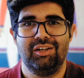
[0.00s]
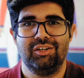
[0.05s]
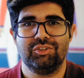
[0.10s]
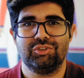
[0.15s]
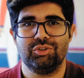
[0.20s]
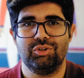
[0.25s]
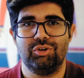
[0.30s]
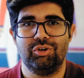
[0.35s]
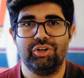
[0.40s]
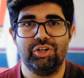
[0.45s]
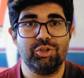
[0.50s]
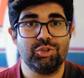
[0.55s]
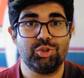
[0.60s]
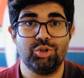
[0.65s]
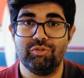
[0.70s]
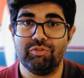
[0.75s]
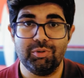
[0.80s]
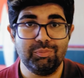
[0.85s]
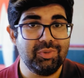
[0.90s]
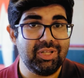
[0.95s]
So do you
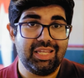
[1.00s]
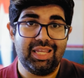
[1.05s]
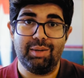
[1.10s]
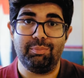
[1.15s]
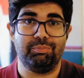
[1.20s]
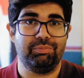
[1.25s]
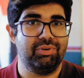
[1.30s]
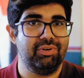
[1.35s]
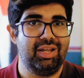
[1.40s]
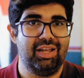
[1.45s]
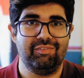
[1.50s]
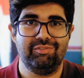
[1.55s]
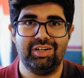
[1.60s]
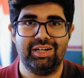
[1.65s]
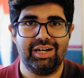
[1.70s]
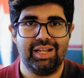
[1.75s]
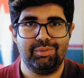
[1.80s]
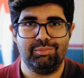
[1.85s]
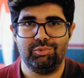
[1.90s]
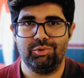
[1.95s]
shoot from the hip every
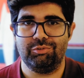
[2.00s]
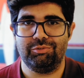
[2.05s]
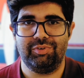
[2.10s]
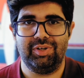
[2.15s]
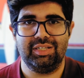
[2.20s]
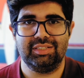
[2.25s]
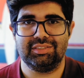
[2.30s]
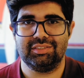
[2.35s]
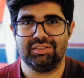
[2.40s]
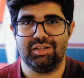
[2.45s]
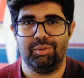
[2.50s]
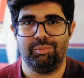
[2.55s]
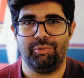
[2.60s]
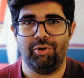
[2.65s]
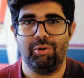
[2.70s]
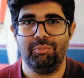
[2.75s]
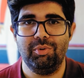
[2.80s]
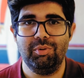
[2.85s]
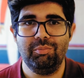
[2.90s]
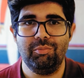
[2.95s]
time you face a
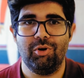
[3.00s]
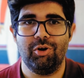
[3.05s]
problem,